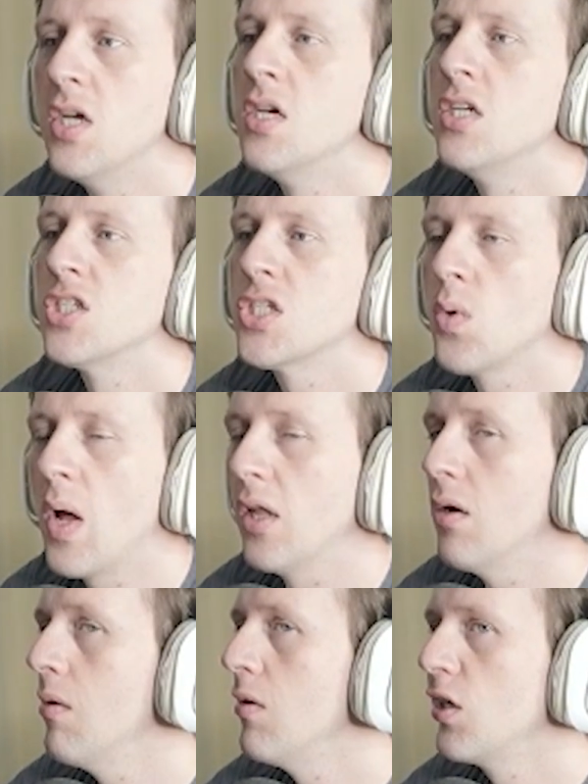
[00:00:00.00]

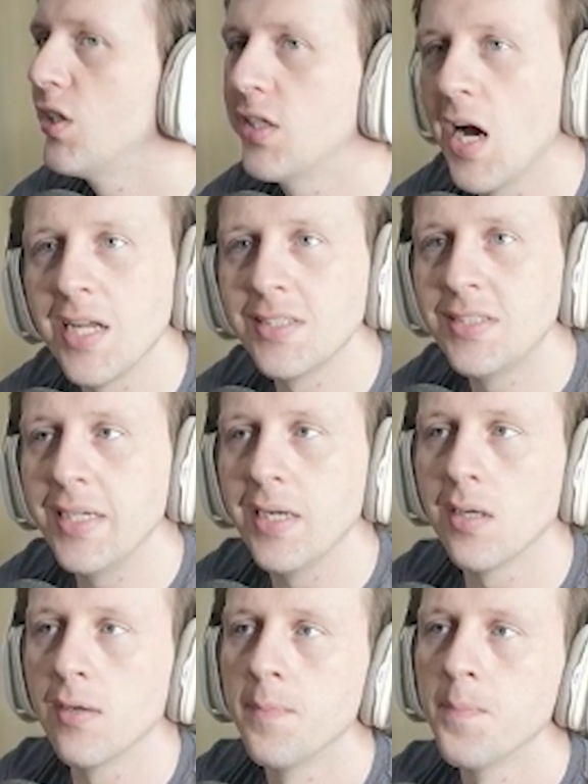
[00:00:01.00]
Swallow, God
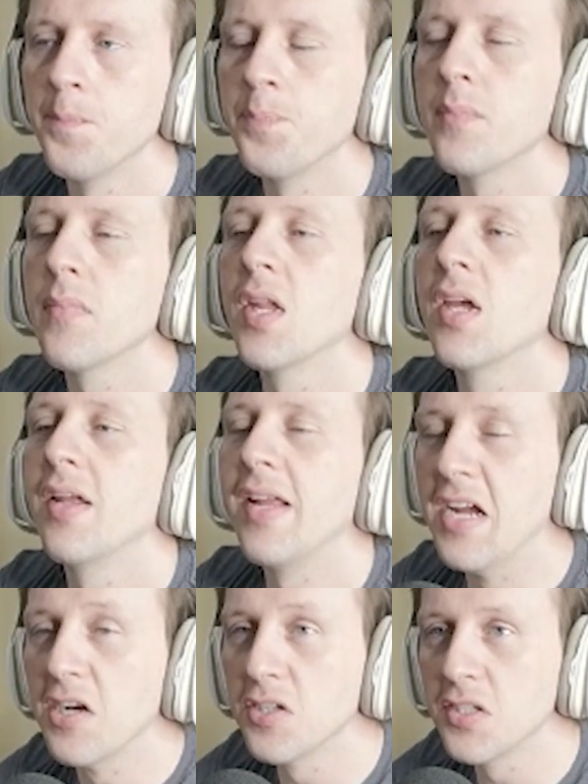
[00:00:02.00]
tier.
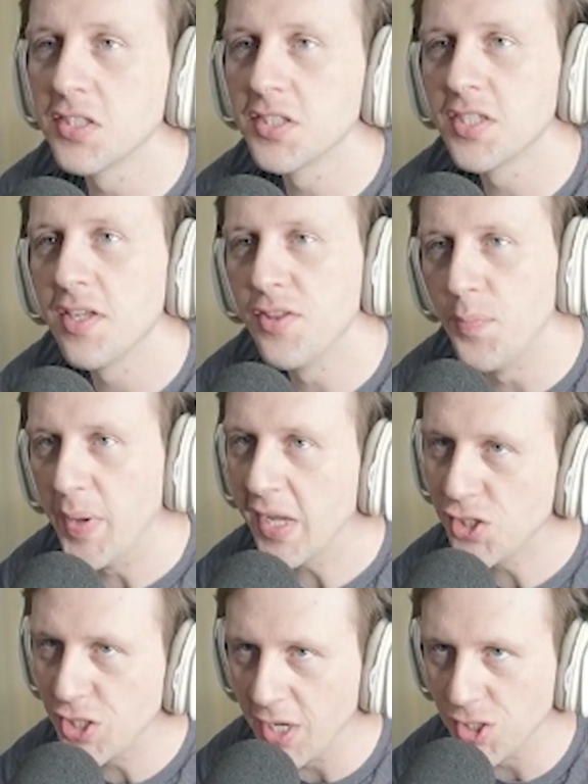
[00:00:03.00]
Here's the big
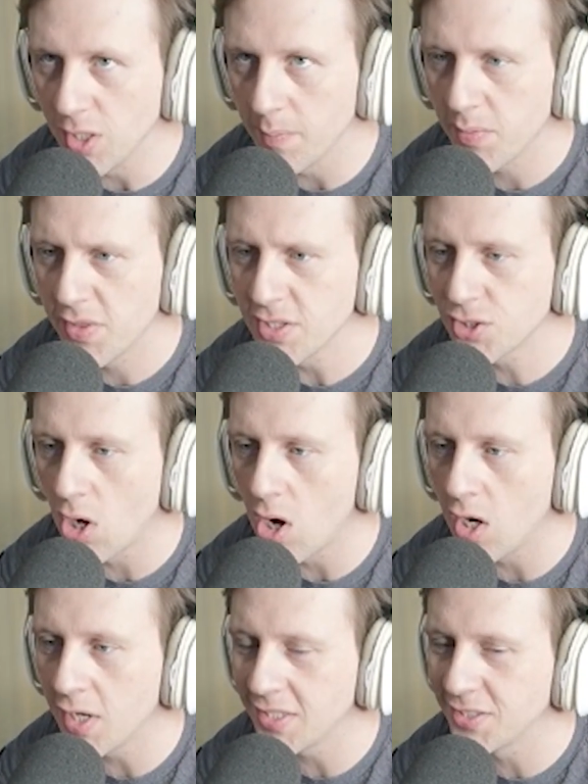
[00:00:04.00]
change up. This
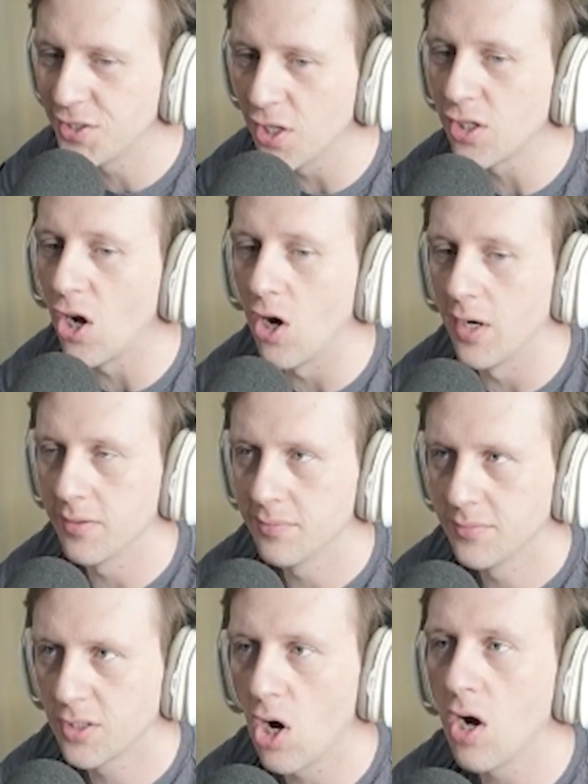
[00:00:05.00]
card is the
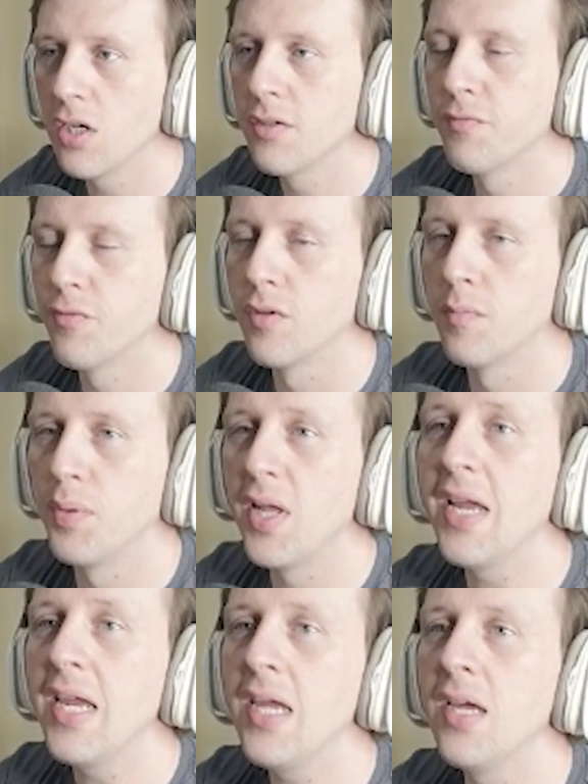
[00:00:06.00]
card for
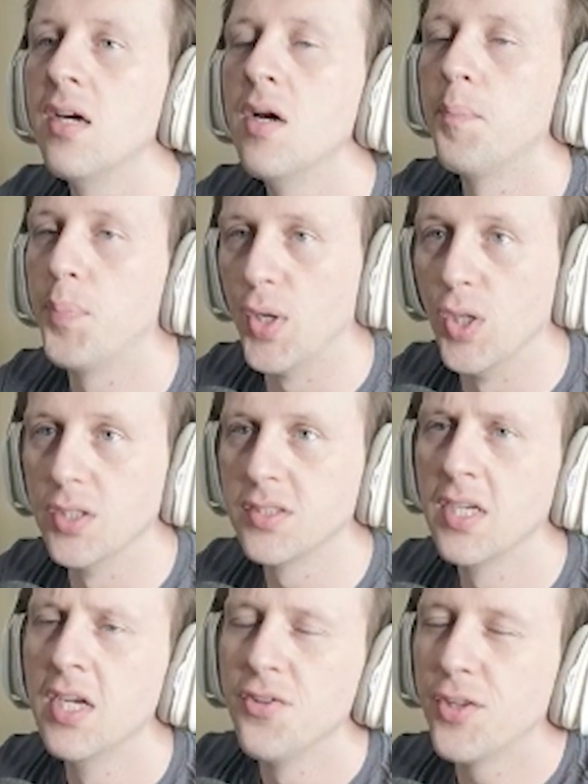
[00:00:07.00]
playing birds,
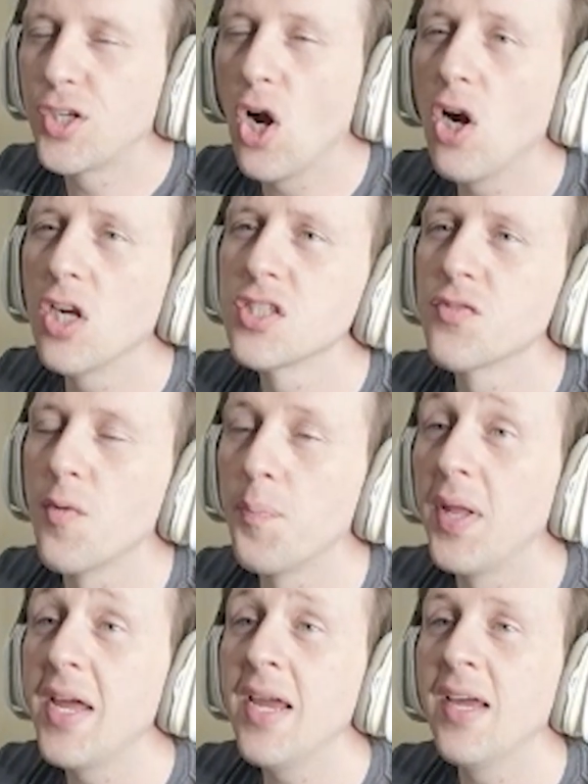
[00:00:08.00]
the cards for
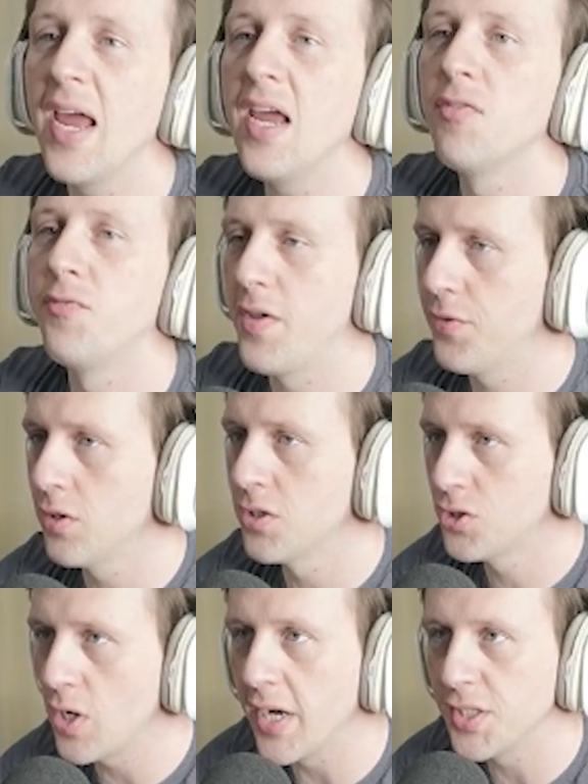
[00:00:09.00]
playing a feather
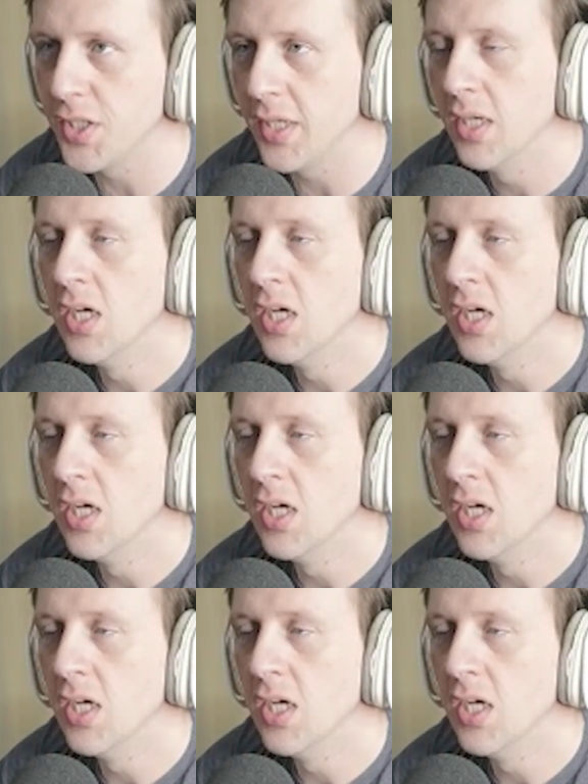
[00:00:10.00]
strategy.